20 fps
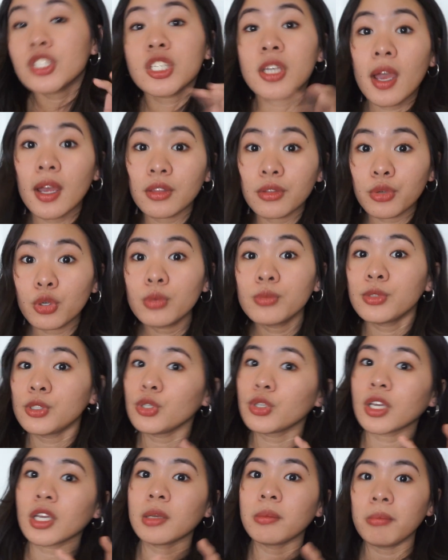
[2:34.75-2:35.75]
Chat rooms,
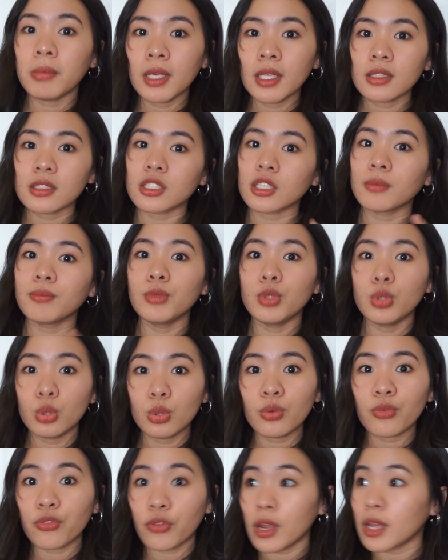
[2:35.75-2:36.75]
you can meet some
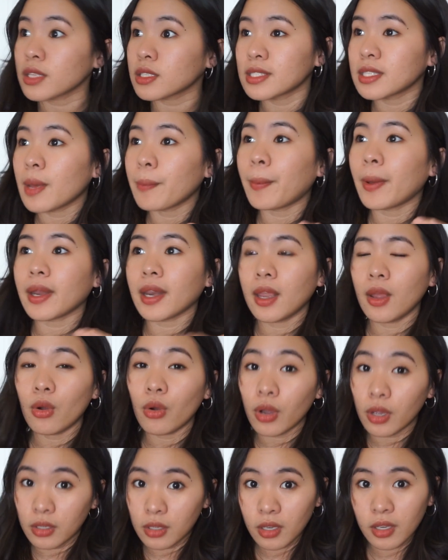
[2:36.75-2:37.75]
new friends na
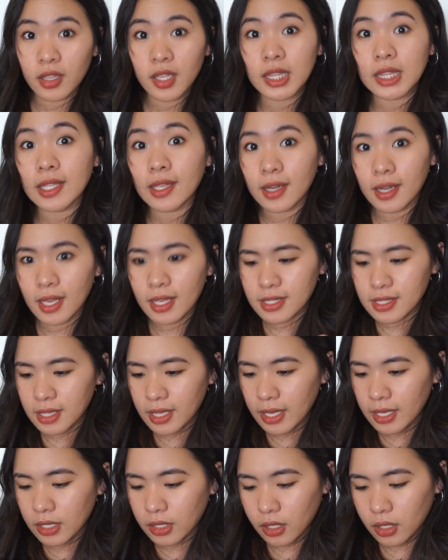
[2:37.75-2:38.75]
pareho kayo ng interest
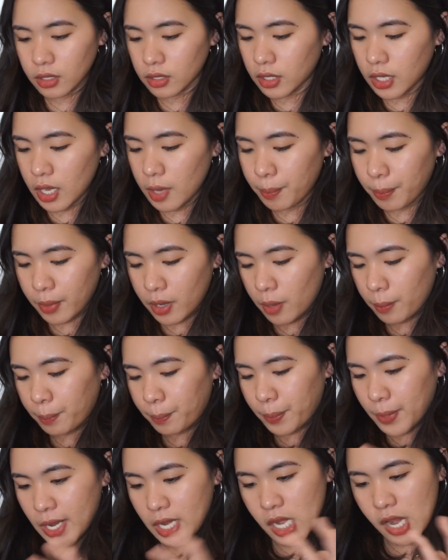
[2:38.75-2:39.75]
like K-pop
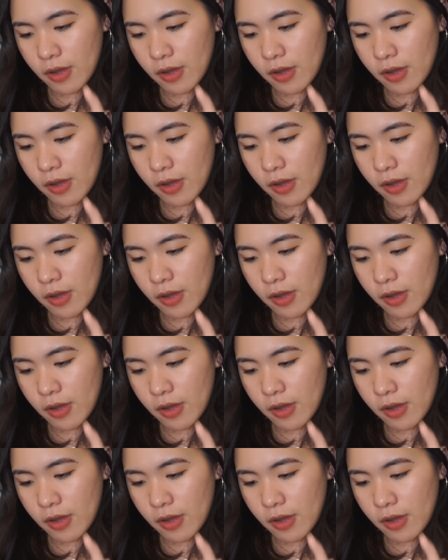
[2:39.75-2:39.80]
and